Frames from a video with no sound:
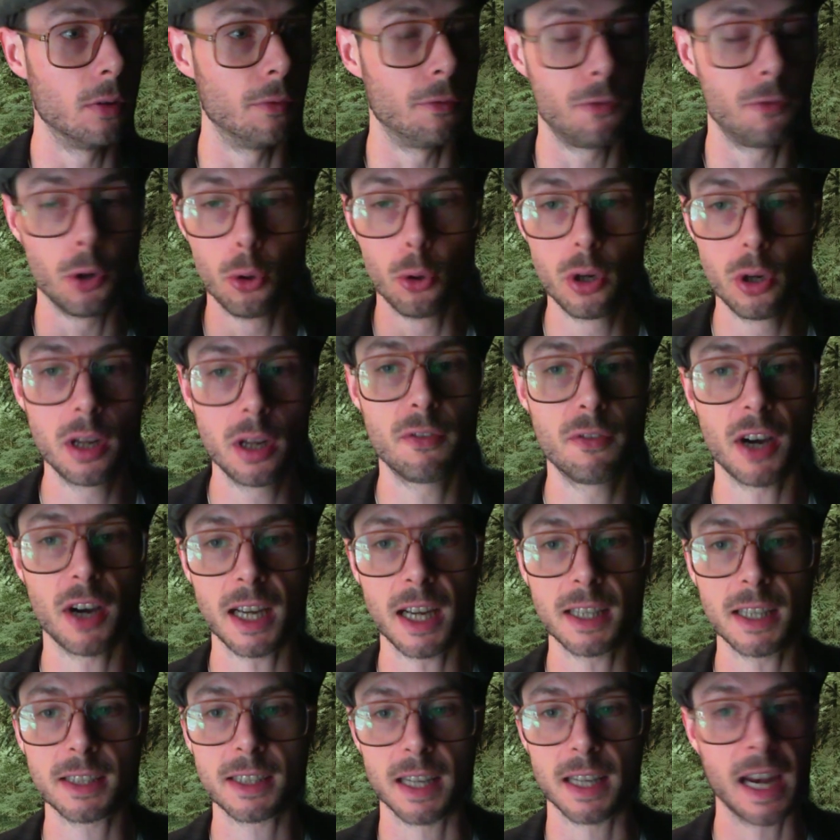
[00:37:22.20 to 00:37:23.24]
food
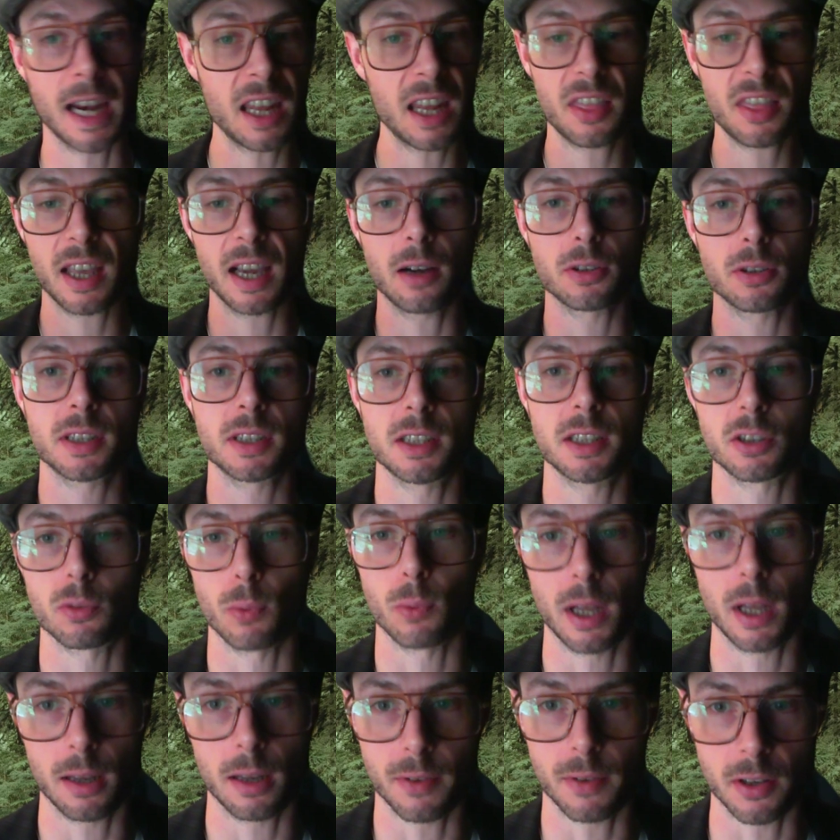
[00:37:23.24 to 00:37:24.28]
advice and anything else that's
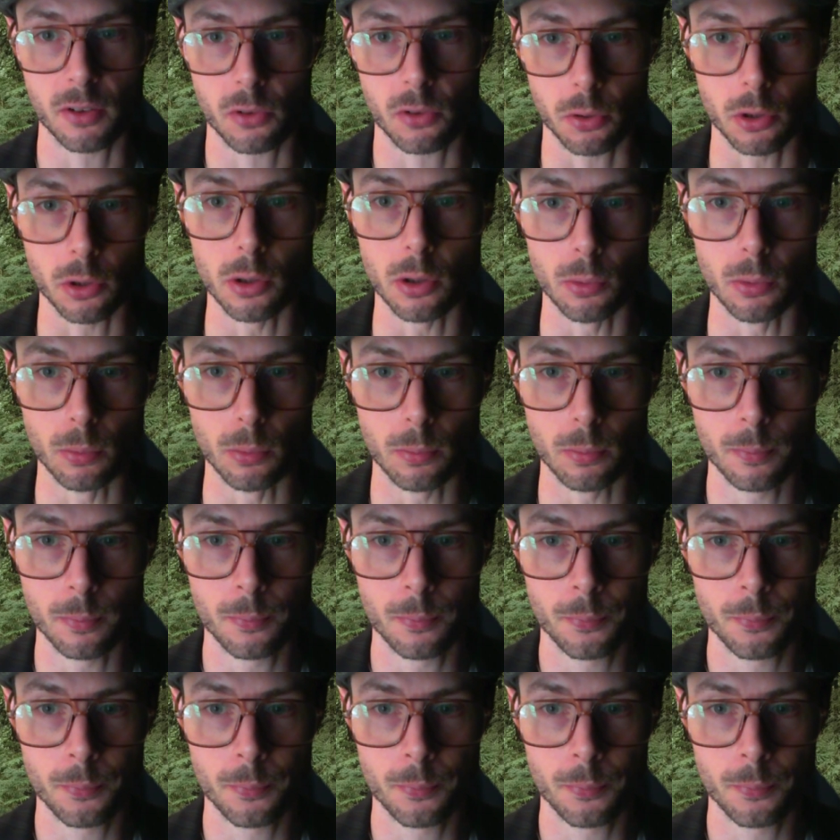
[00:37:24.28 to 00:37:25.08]
relevant to you.